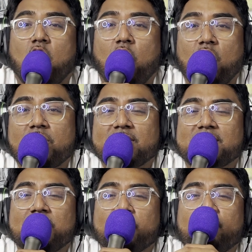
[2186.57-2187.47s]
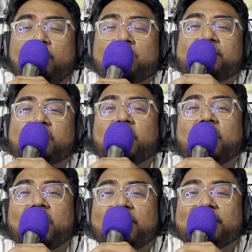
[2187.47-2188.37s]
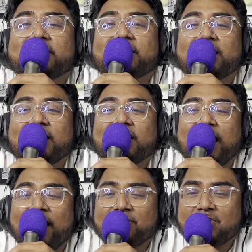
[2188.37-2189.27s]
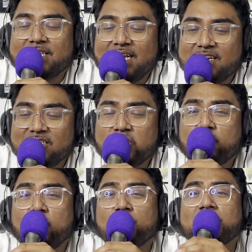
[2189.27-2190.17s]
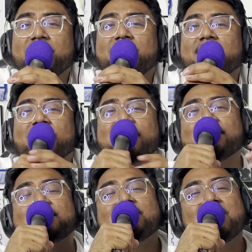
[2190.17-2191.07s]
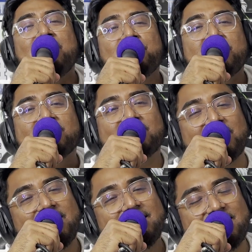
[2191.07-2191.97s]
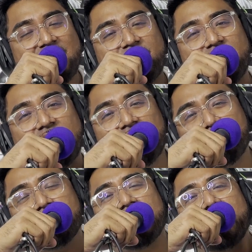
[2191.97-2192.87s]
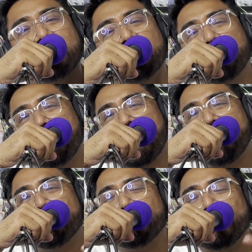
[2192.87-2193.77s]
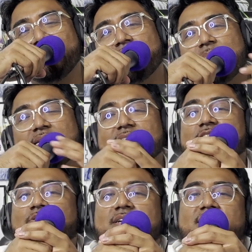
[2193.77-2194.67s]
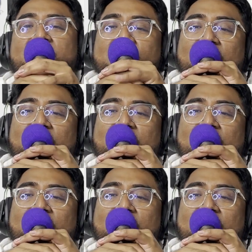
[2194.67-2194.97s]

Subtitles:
Are the Timberwolves cooked? After taking a 2-0 lead against the champions in Denver, they lose the next two games in Minnesota.